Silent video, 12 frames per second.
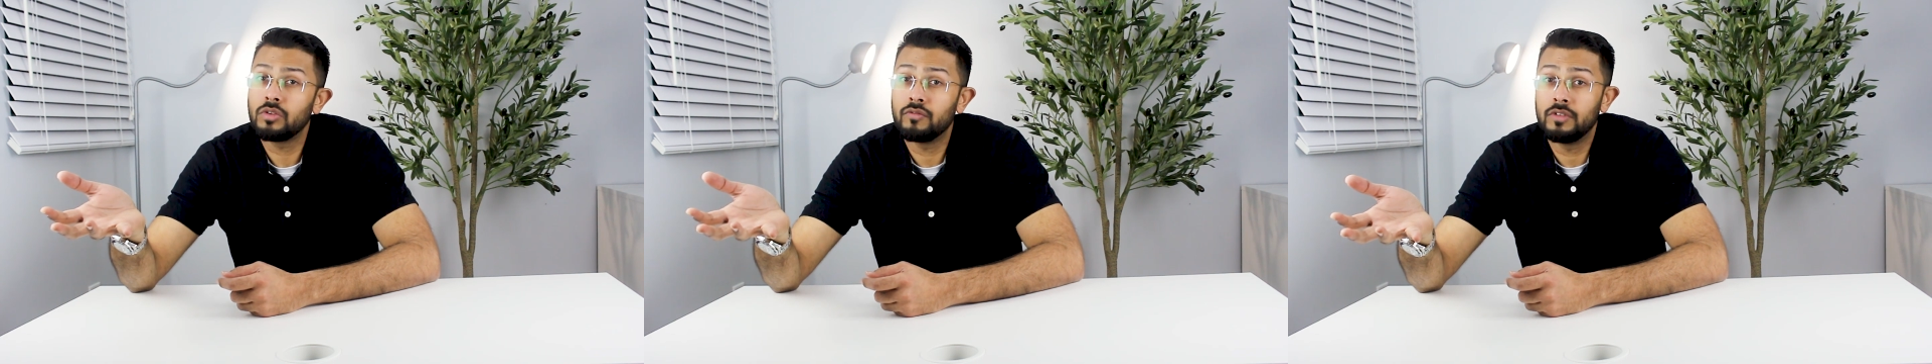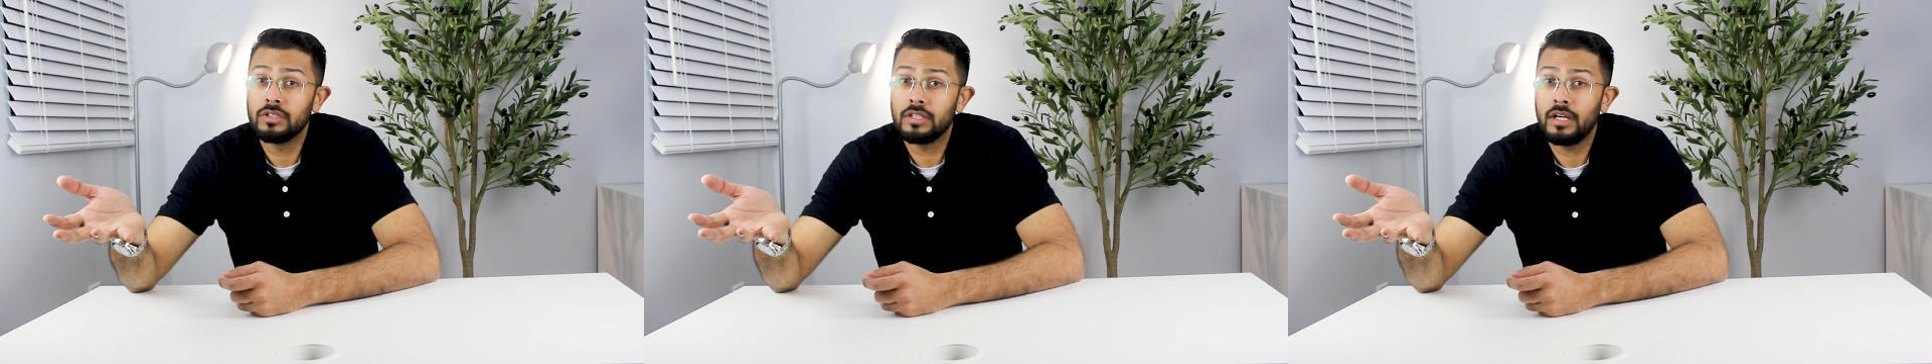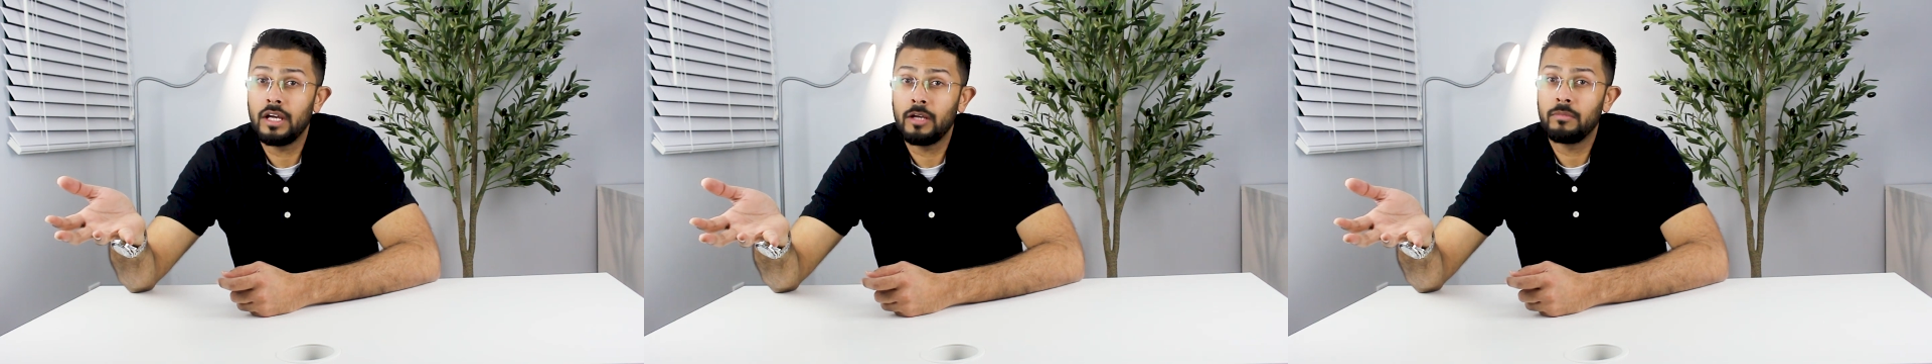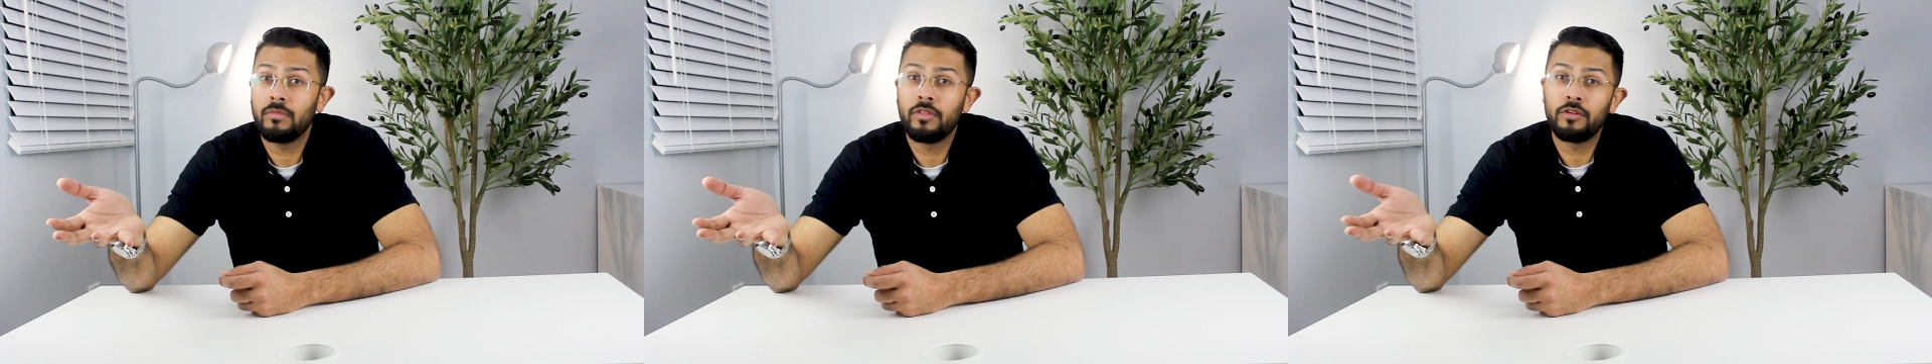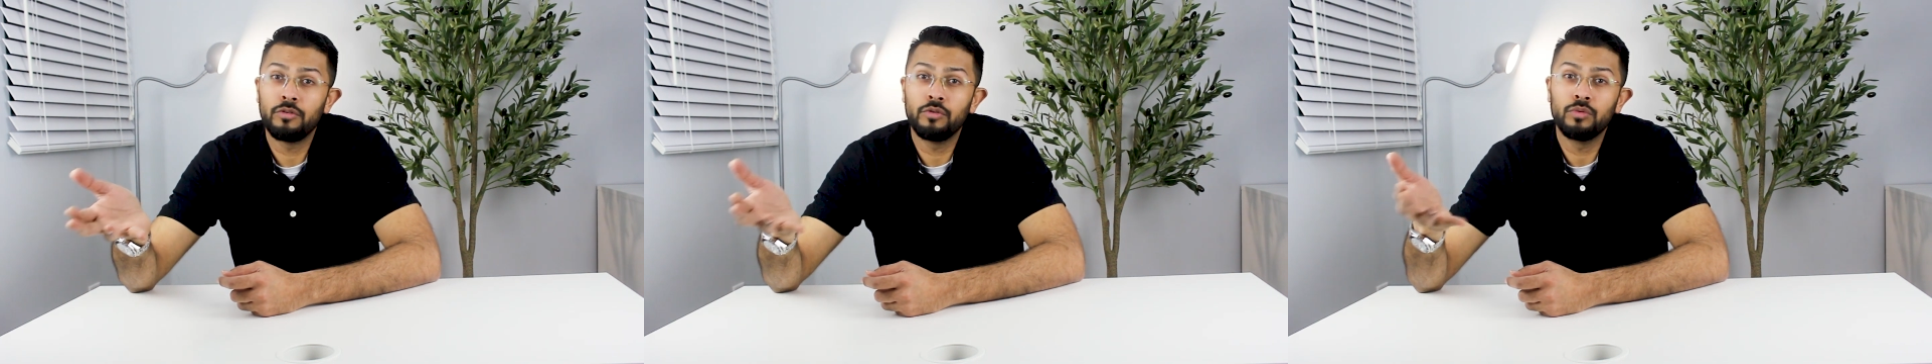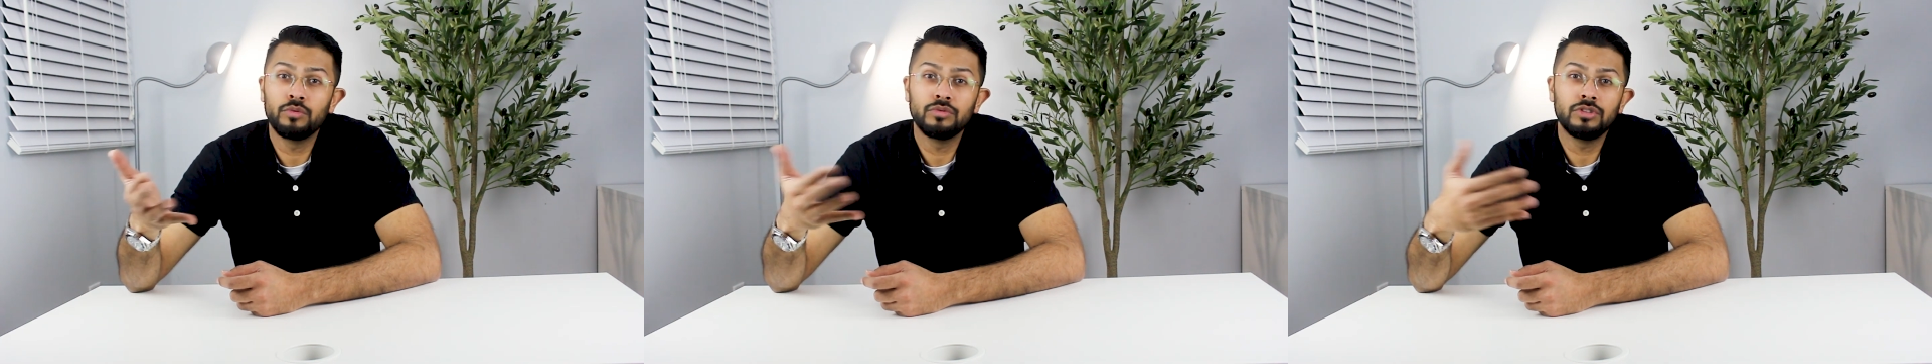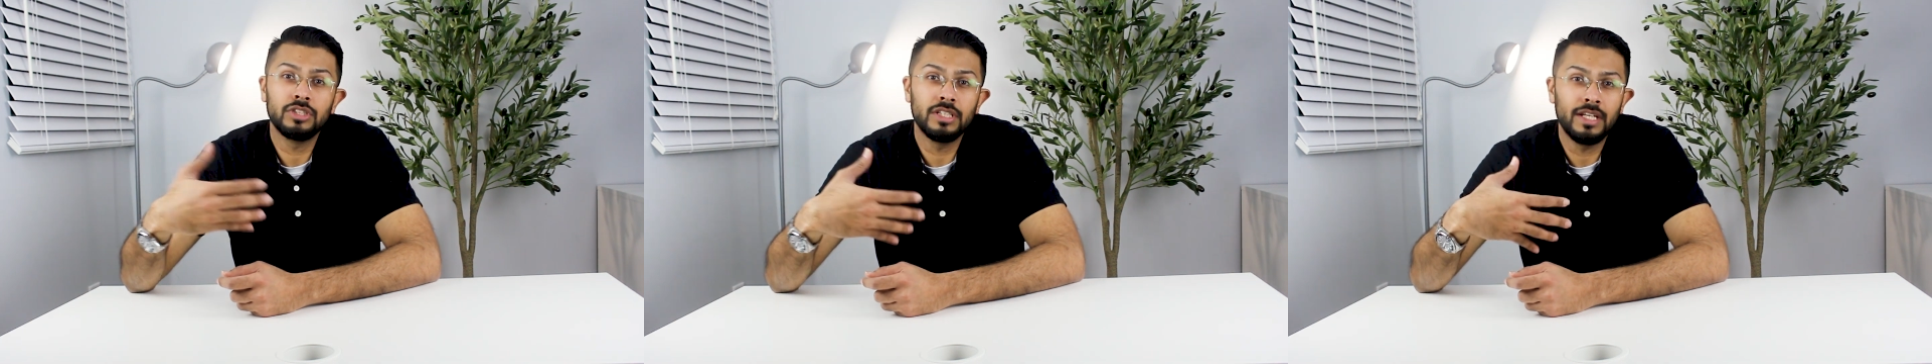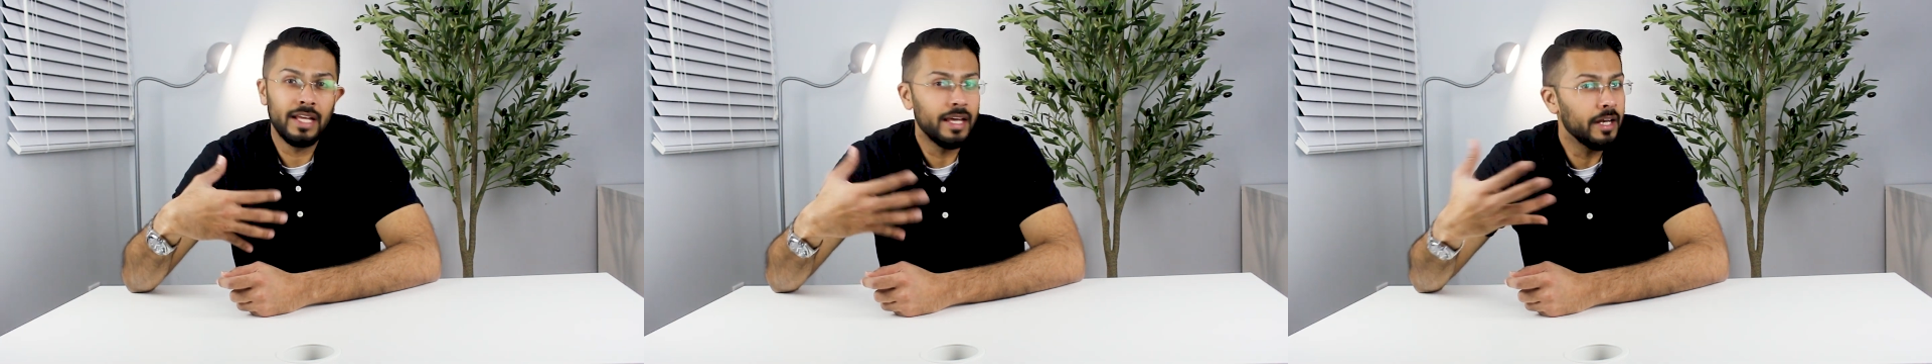over time through
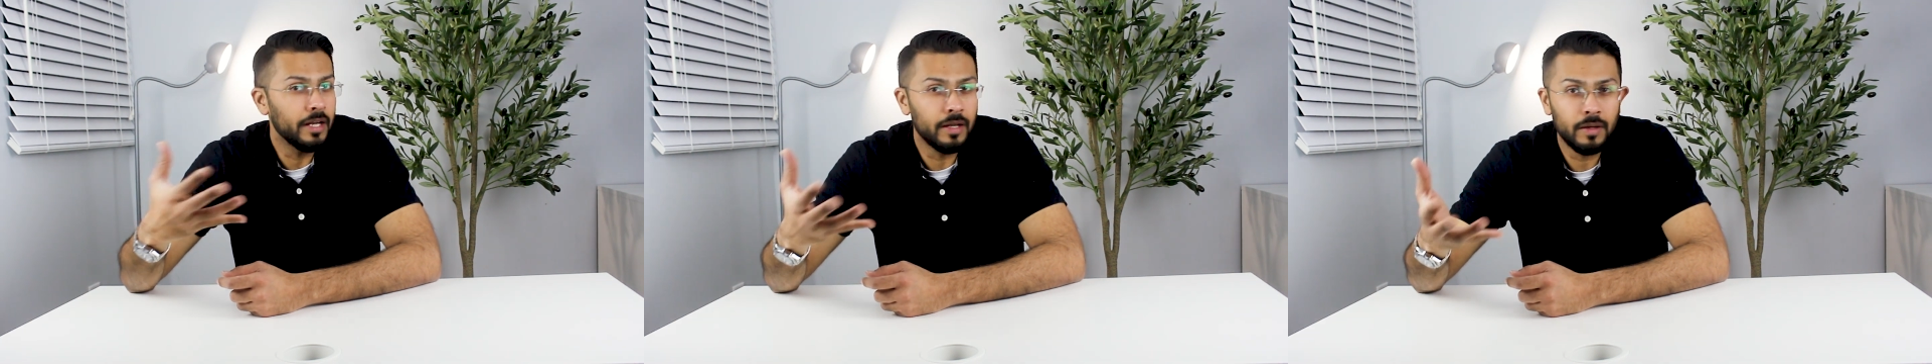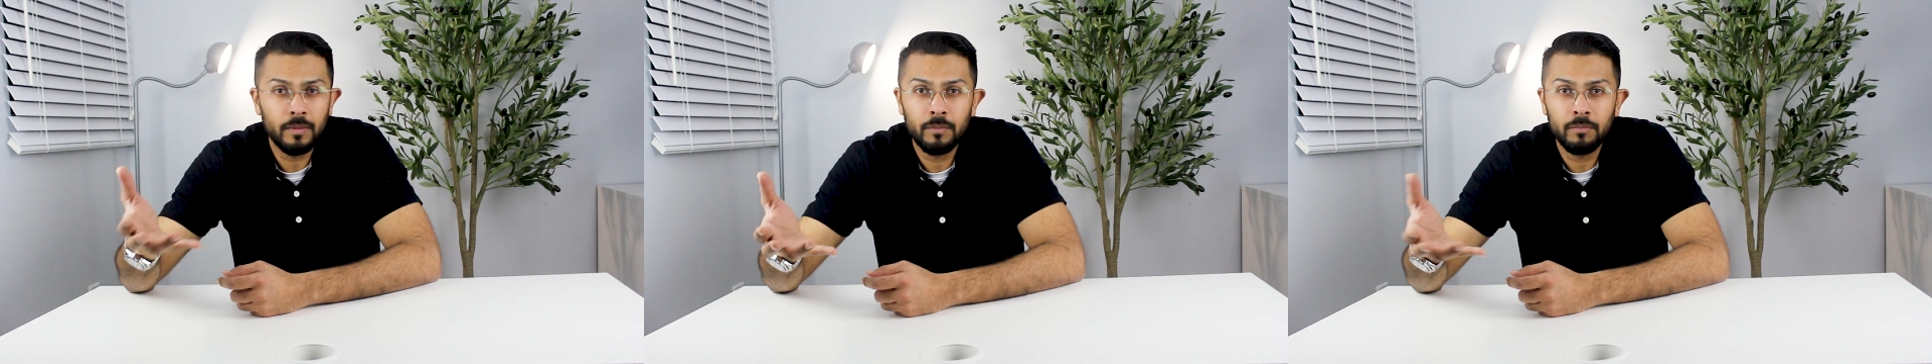genetic